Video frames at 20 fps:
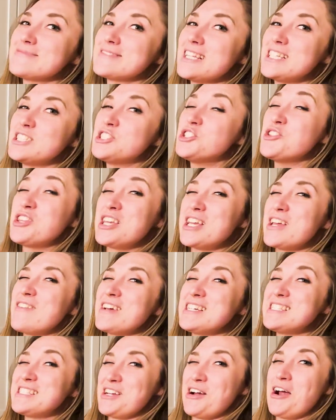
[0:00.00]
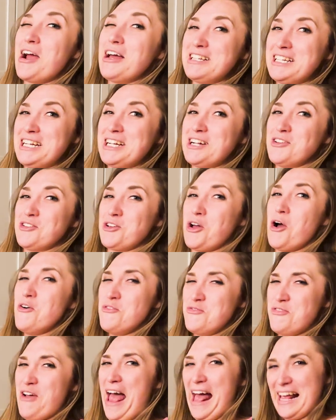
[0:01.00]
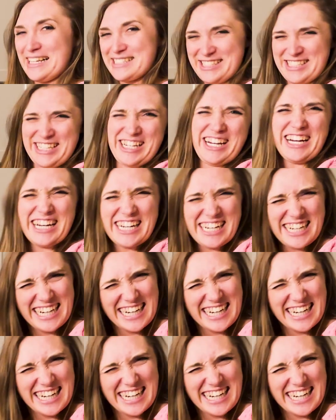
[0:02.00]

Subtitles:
Do you think if I stare at it, it'll go faster?